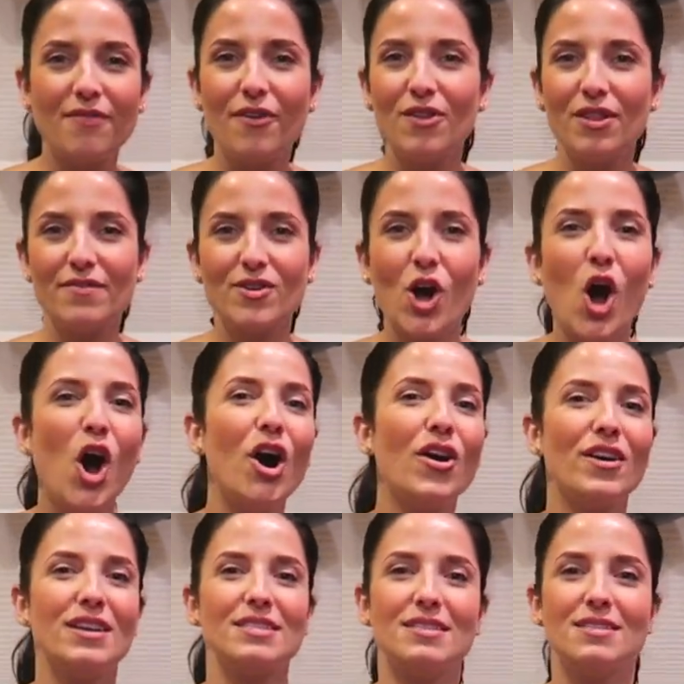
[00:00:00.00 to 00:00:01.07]
full of
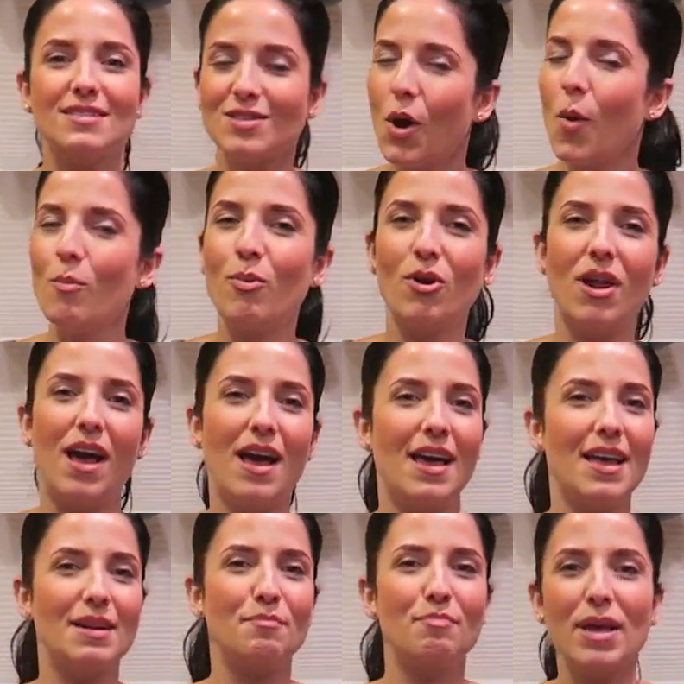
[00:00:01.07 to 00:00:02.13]
cards and tombola
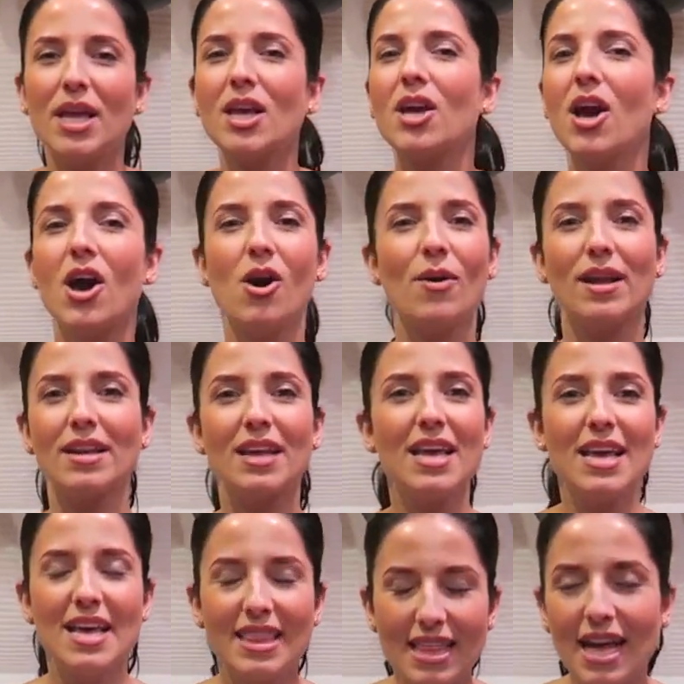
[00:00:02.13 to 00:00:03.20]
and bingo and
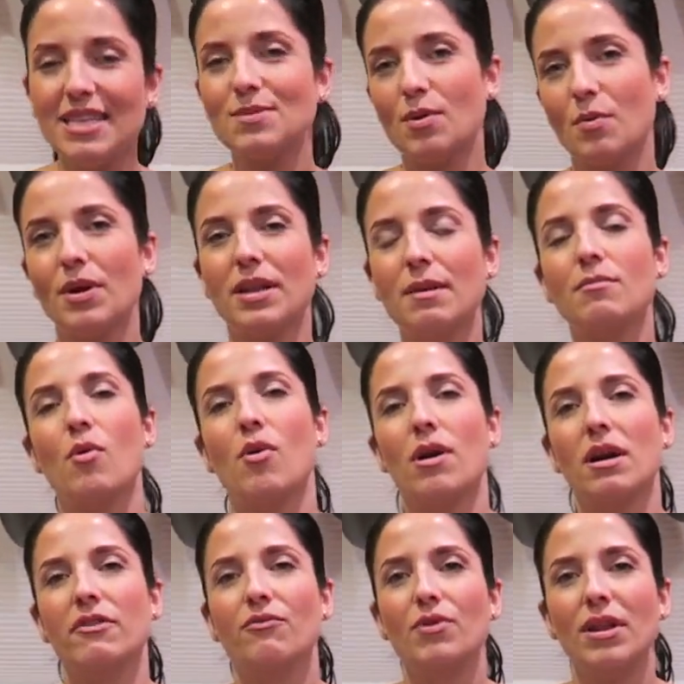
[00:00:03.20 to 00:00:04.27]
that's what we need
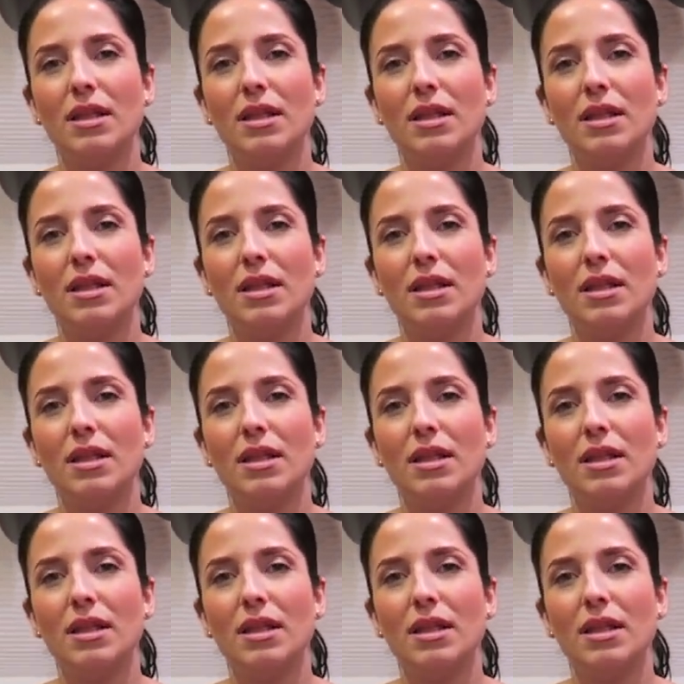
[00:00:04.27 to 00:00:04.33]
more of.